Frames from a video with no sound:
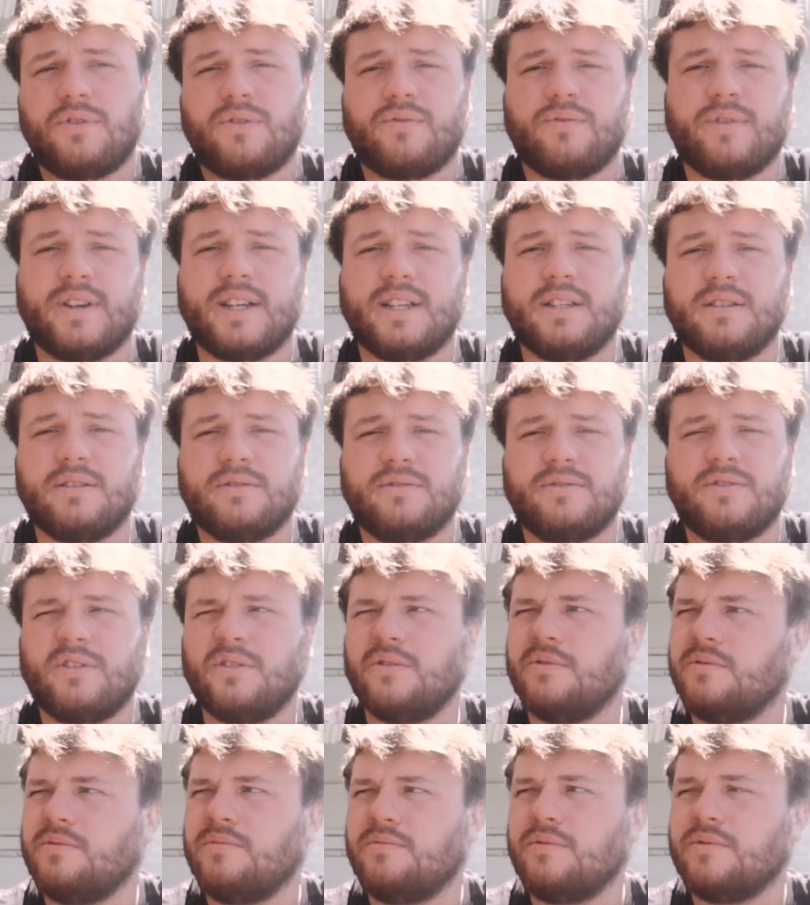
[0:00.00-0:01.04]

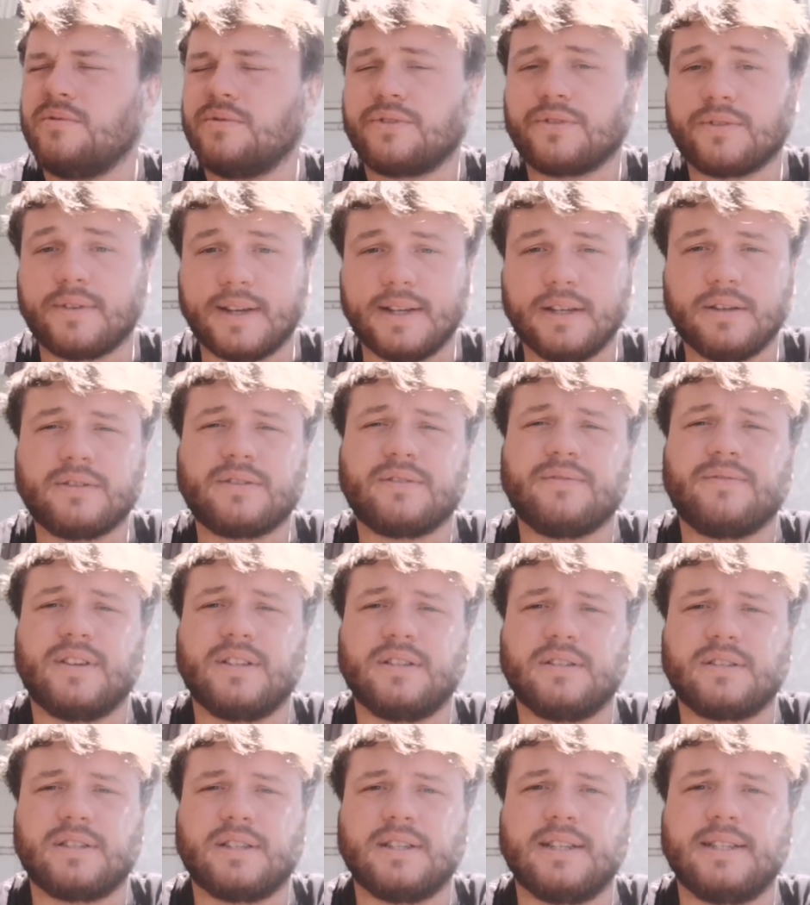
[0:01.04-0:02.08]
2 or 3 lots of
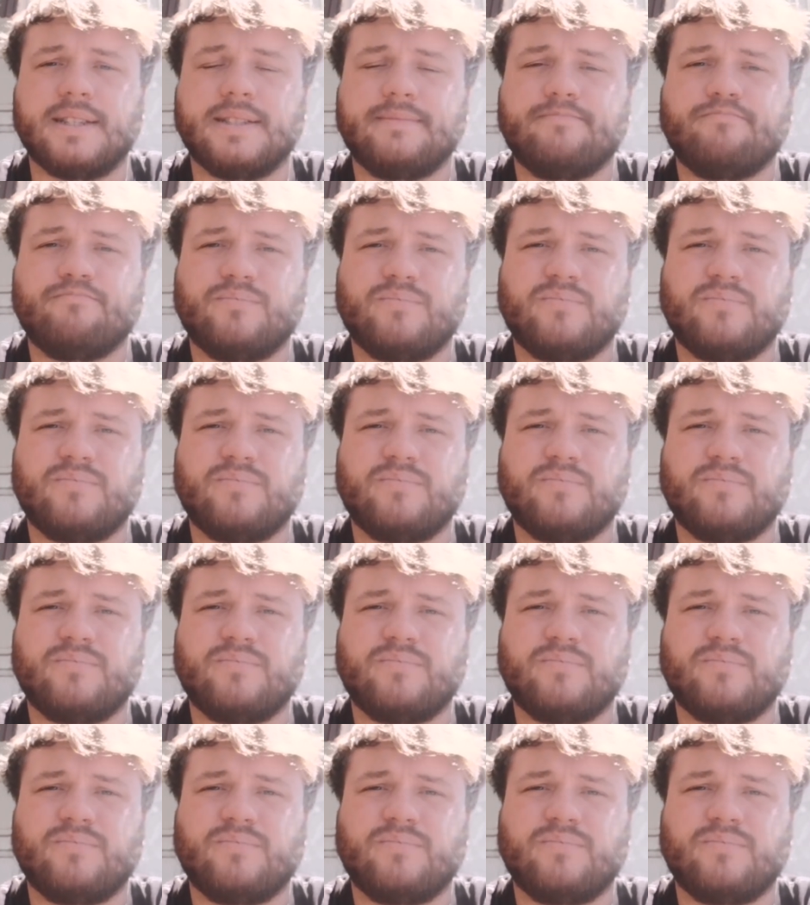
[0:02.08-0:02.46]
insulin.